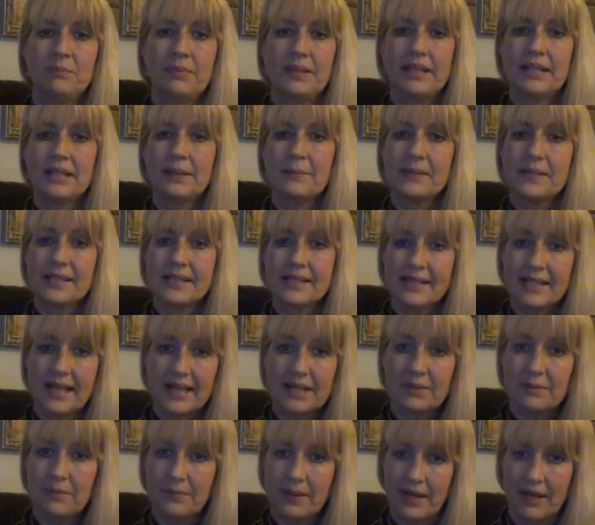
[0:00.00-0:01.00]
being
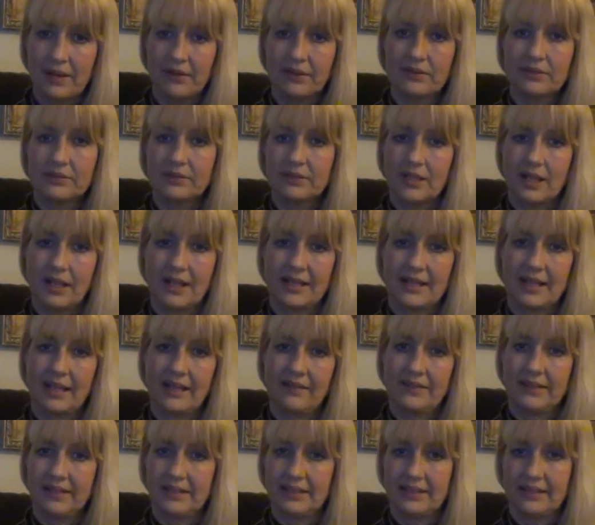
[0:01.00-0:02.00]
upset about not
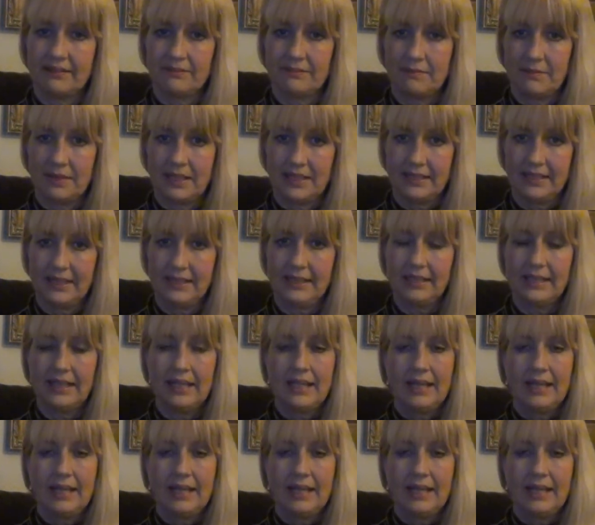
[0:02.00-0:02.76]
having enough money,